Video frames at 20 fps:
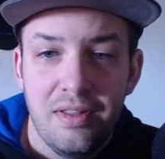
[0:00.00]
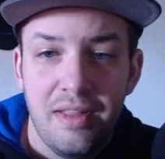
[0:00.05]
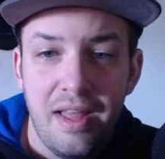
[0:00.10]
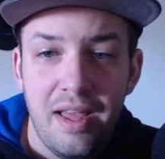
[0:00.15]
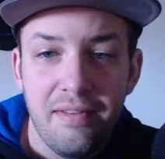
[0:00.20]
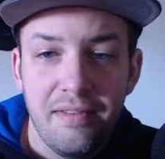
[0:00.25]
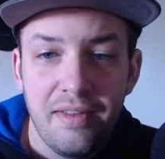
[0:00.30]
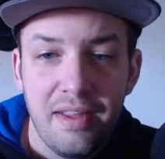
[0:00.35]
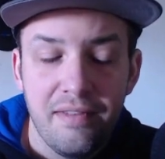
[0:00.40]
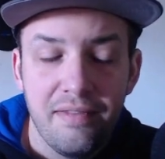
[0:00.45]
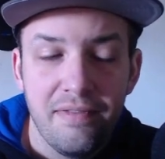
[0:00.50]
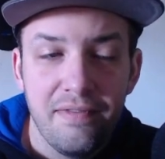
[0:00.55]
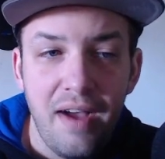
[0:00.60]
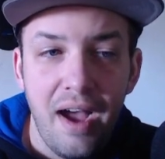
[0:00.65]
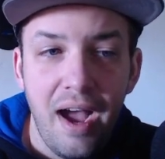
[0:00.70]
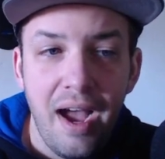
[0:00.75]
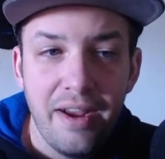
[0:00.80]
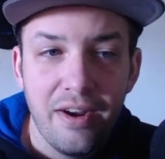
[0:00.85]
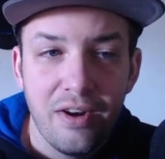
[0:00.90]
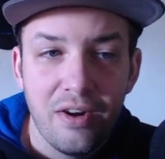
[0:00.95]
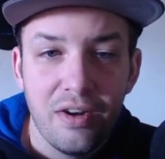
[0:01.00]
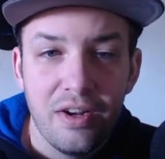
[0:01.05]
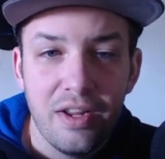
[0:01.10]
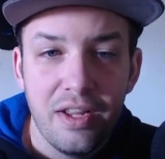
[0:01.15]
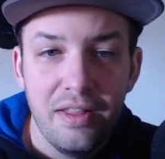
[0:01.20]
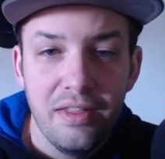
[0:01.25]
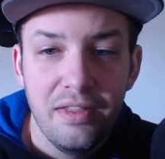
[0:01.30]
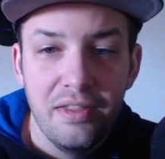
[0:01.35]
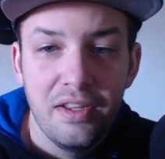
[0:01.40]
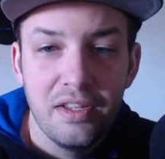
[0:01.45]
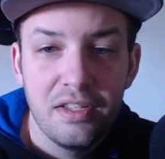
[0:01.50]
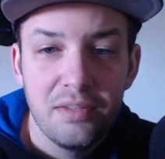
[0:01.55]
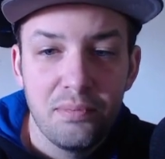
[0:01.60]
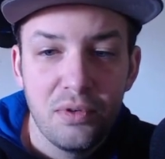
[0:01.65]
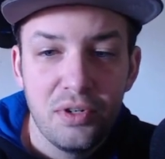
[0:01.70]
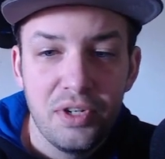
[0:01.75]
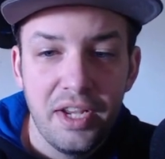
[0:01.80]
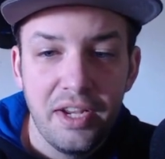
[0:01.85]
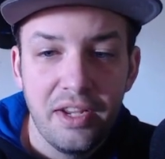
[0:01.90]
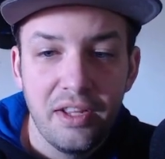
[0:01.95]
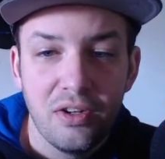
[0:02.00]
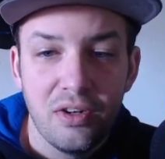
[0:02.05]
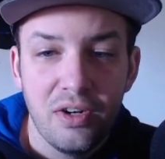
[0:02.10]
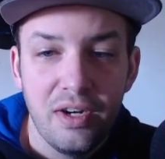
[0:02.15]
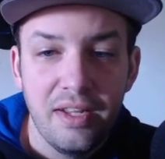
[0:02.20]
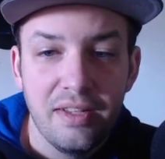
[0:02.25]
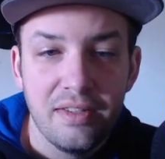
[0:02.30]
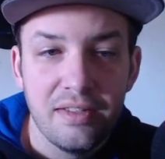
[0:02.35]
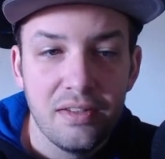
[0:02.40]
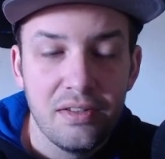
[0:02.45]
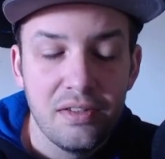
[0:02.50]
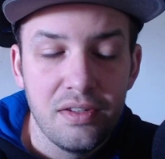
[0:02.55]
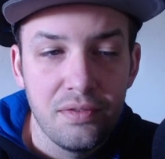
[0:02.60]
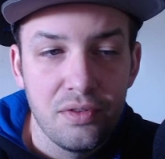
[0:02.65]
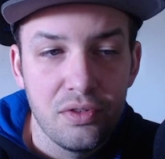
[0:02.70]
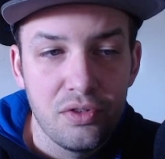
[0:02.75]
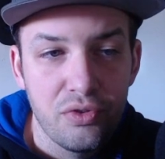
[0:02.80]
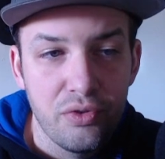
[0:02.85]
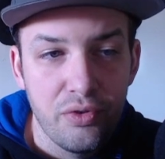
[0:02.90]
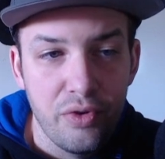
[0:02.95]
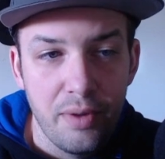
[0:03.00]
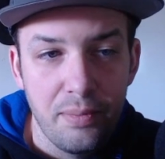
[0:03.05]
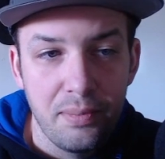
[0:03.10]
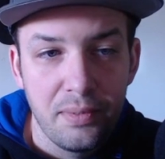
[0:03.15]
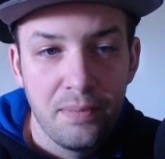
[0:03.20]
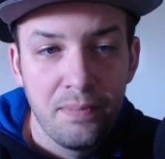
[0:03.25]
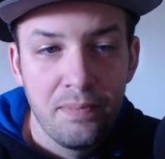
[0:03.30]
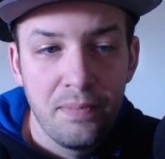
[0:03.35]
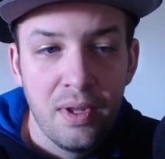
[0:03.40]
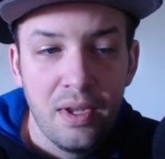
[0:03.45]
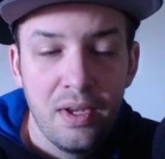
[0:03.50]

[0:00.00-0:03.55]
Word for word: that get fired in this particular instance of the script.